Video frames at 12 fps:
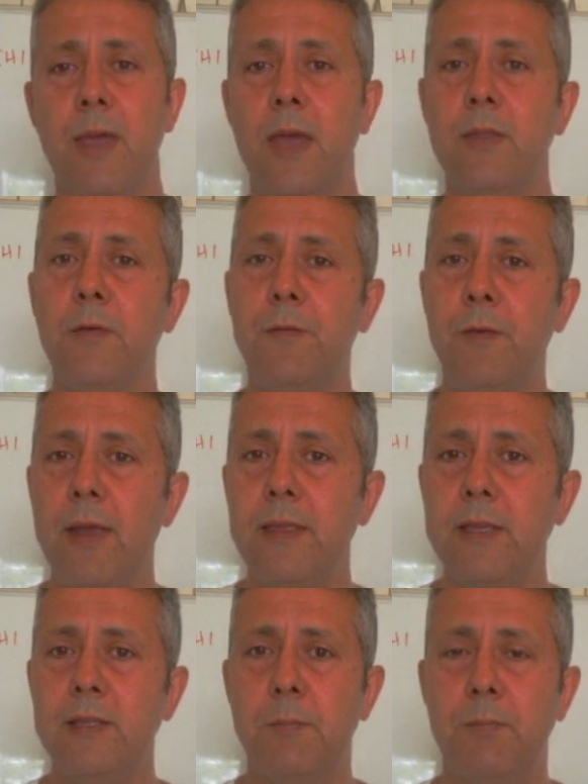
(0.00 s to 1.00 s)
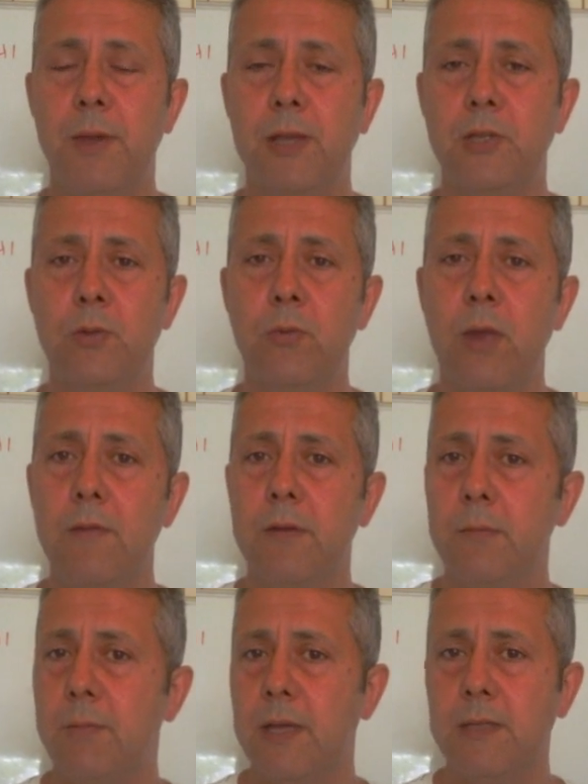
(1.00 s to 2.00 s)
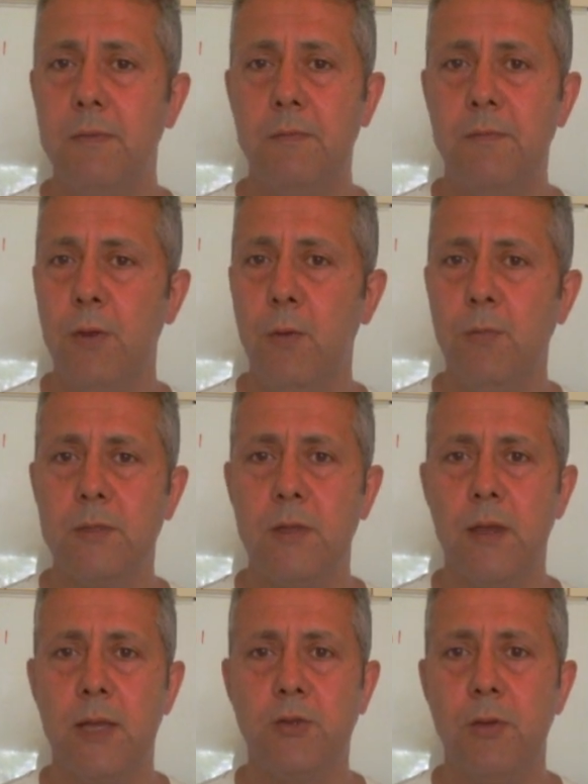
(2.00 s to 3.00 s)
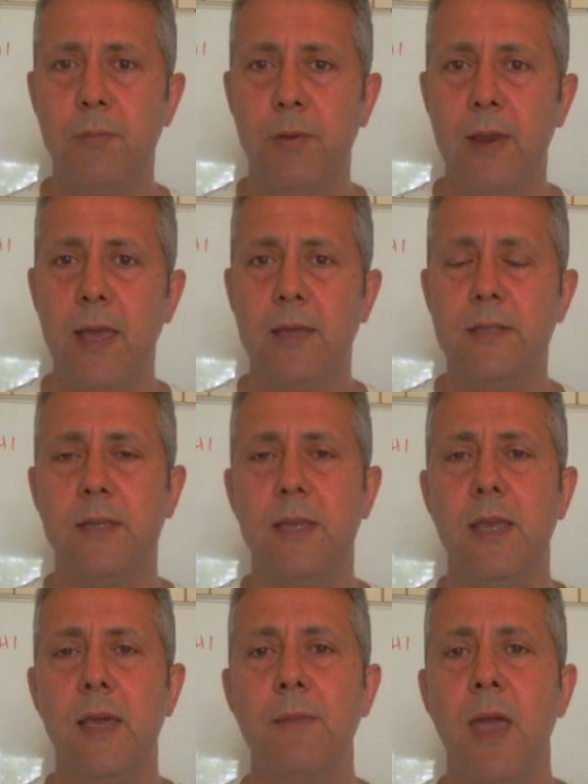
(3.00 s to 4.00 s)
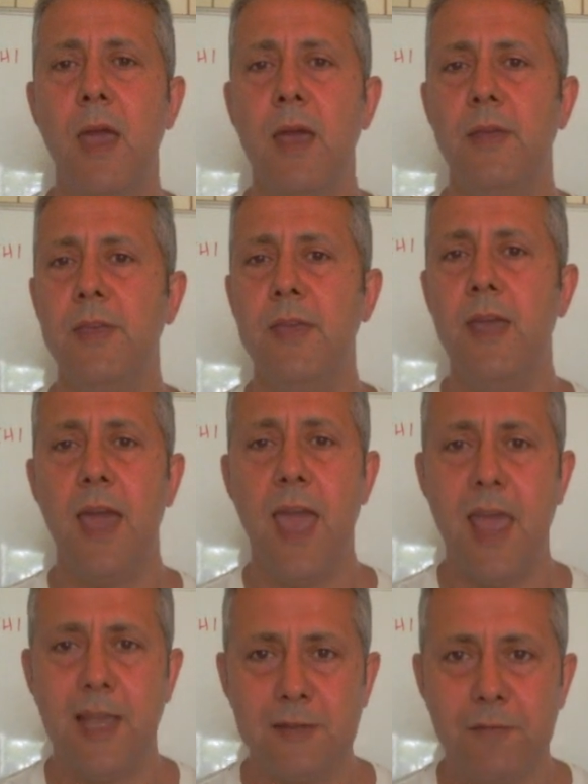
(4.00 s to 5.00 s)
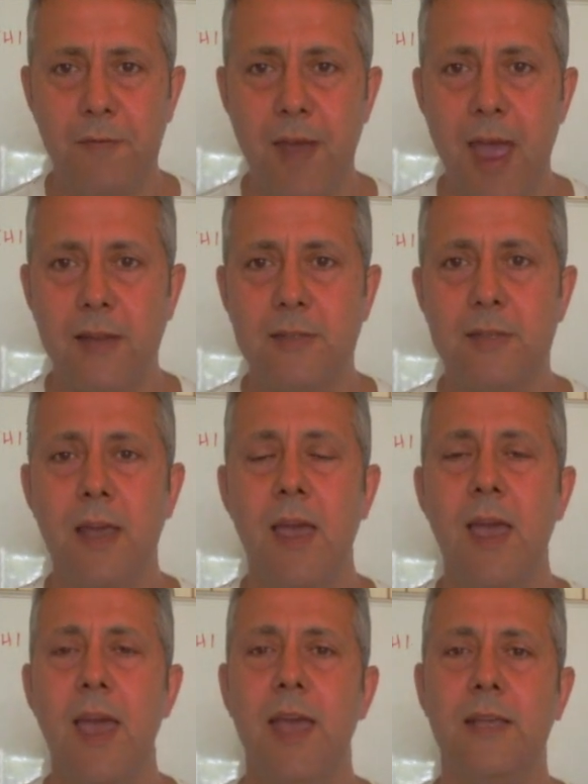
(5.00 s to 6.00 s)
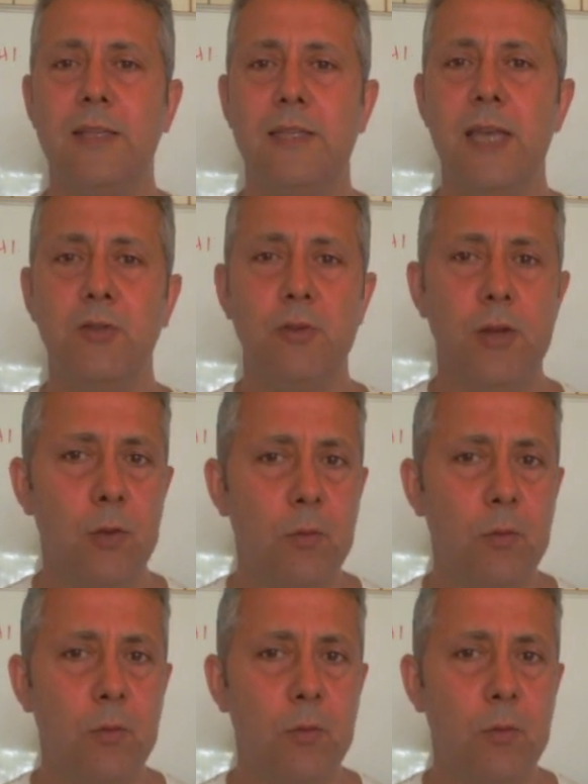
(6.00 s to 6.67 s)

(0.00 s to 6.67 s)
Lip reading: And you'll find this depiction all over the place in films like Triple X, the X Factor, etc.